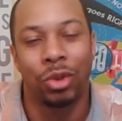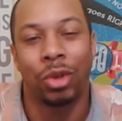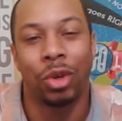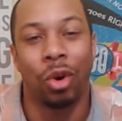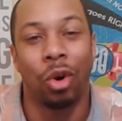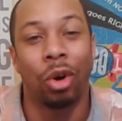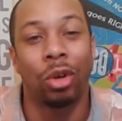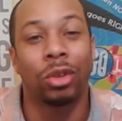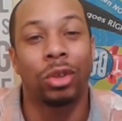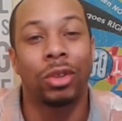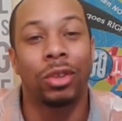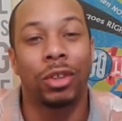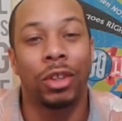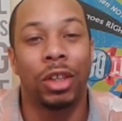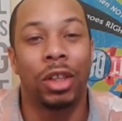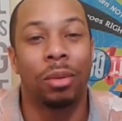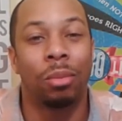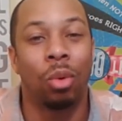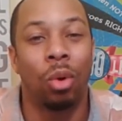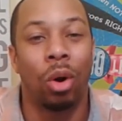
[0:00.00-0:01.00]
You can also
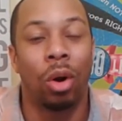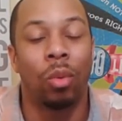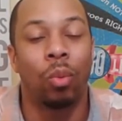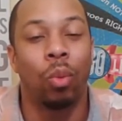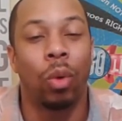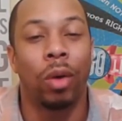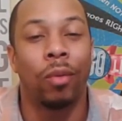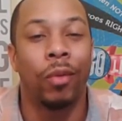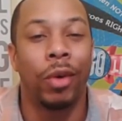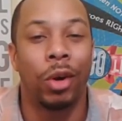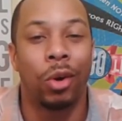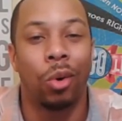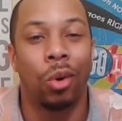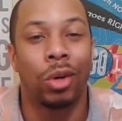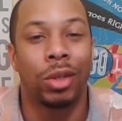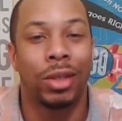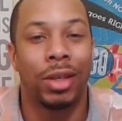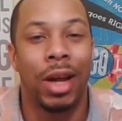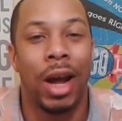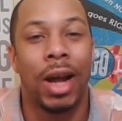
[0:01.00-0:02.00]
see them on
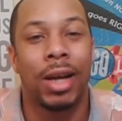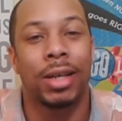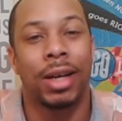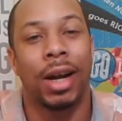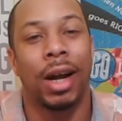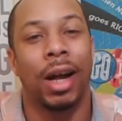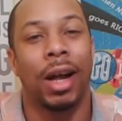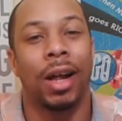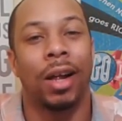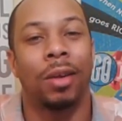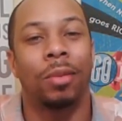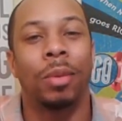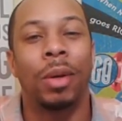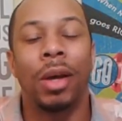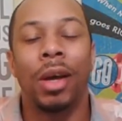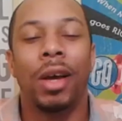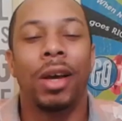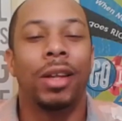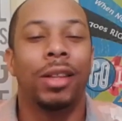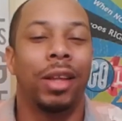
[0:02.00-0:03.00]
onerecourse.com.
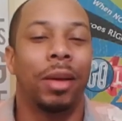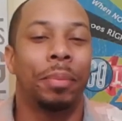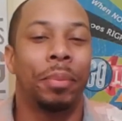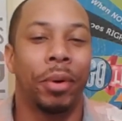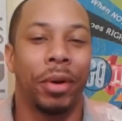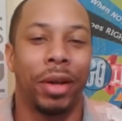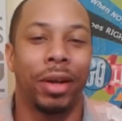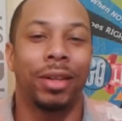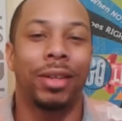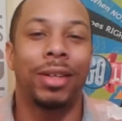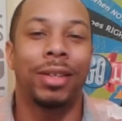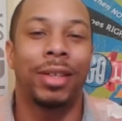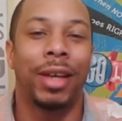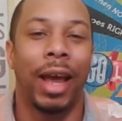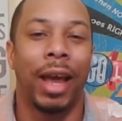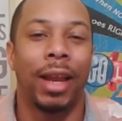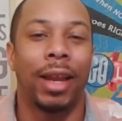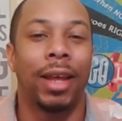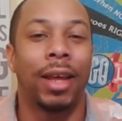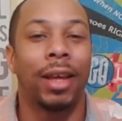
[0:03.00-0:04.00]
They're pretty
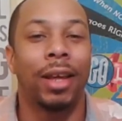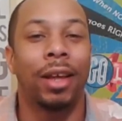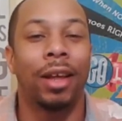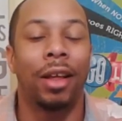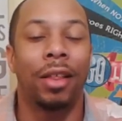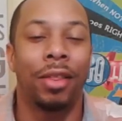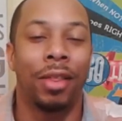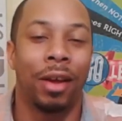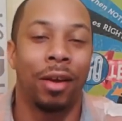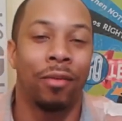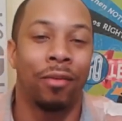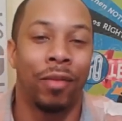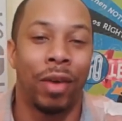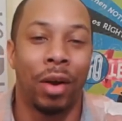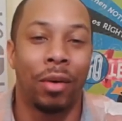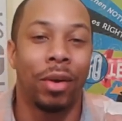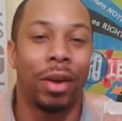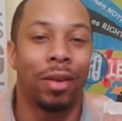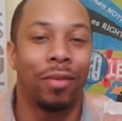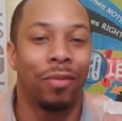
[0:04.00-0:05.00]
entertaining, they're
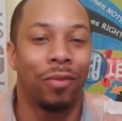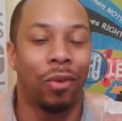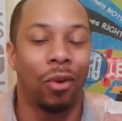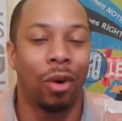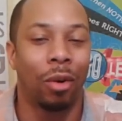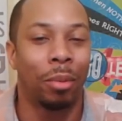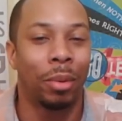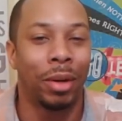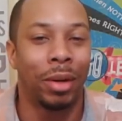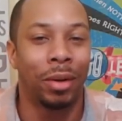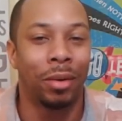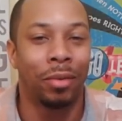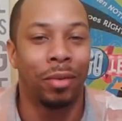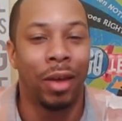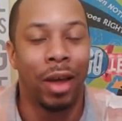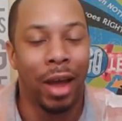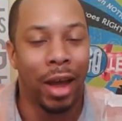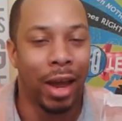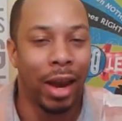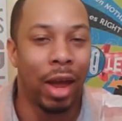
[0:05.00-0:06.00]
very
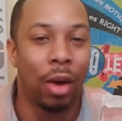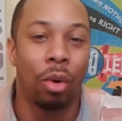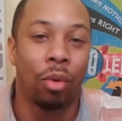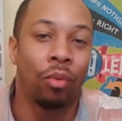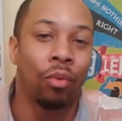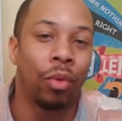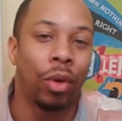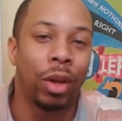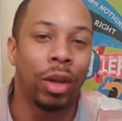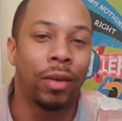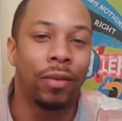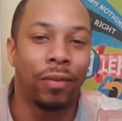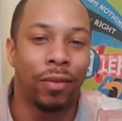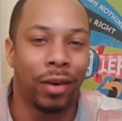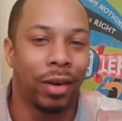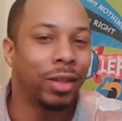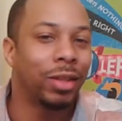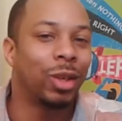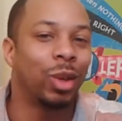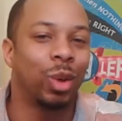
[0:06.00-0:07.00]
informative, and they were really
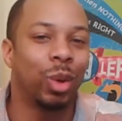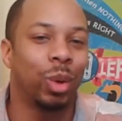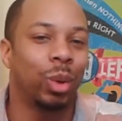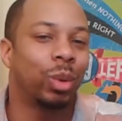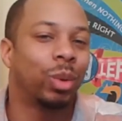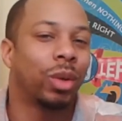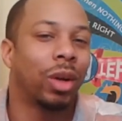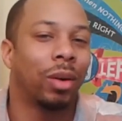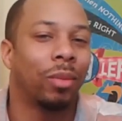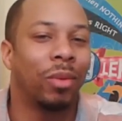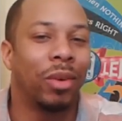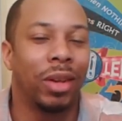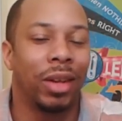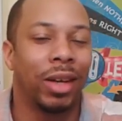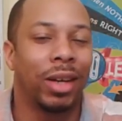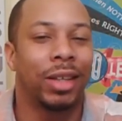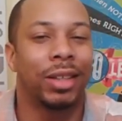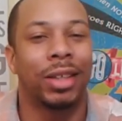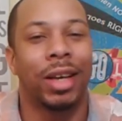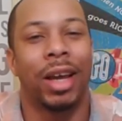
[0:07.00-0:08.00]
fun to do. So I'm
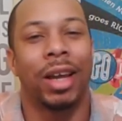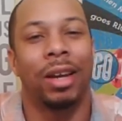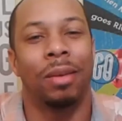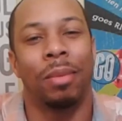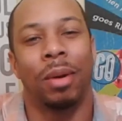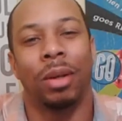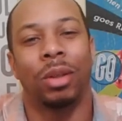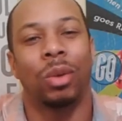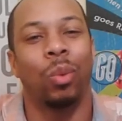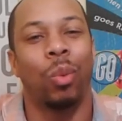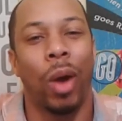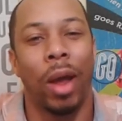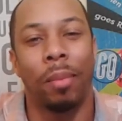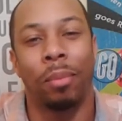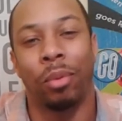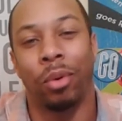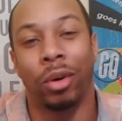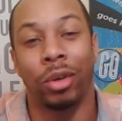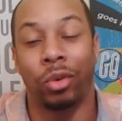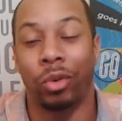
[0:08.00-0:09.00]
really excited about the
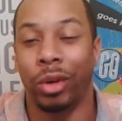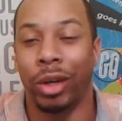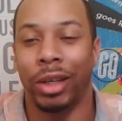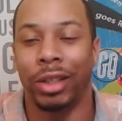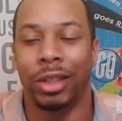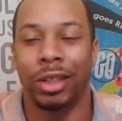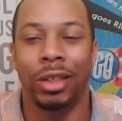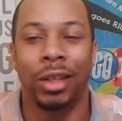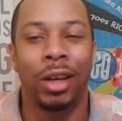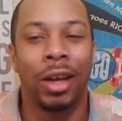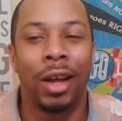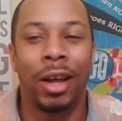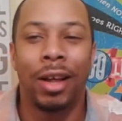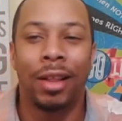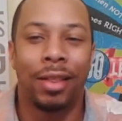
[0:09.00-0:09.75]
whiteboard creation.